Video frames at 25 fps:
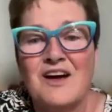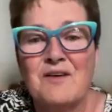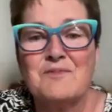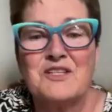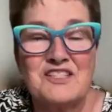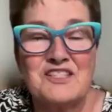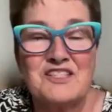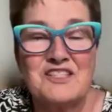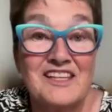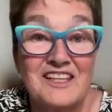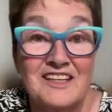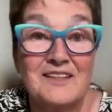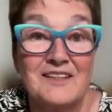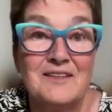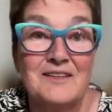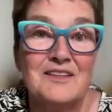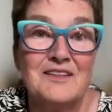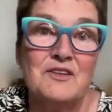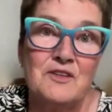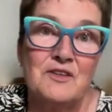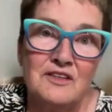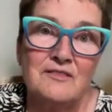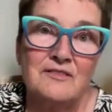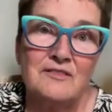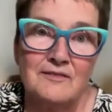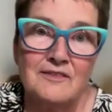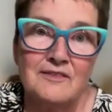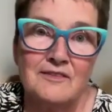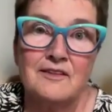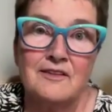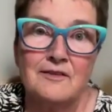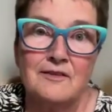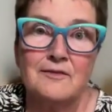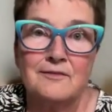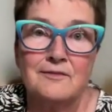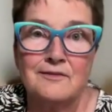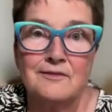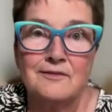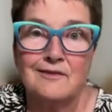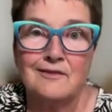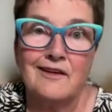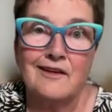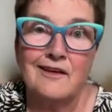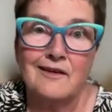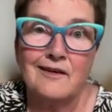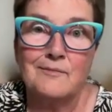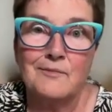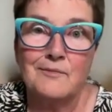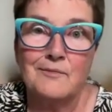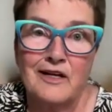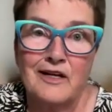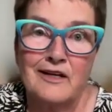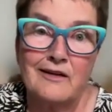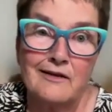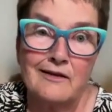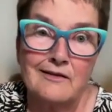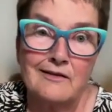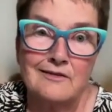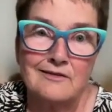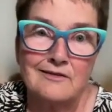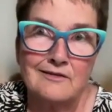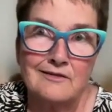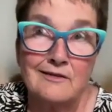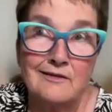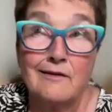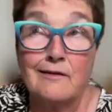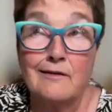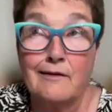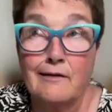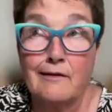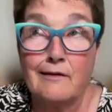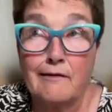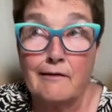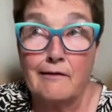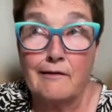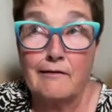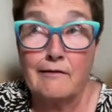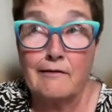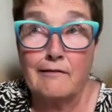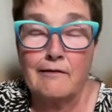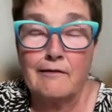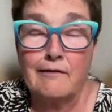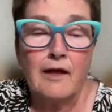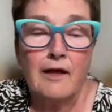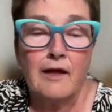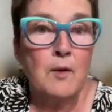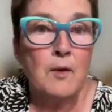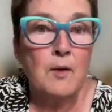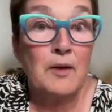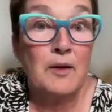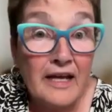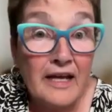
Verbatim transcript: I'm just kidding. You can, you know, you can get them, I guess, I guess. But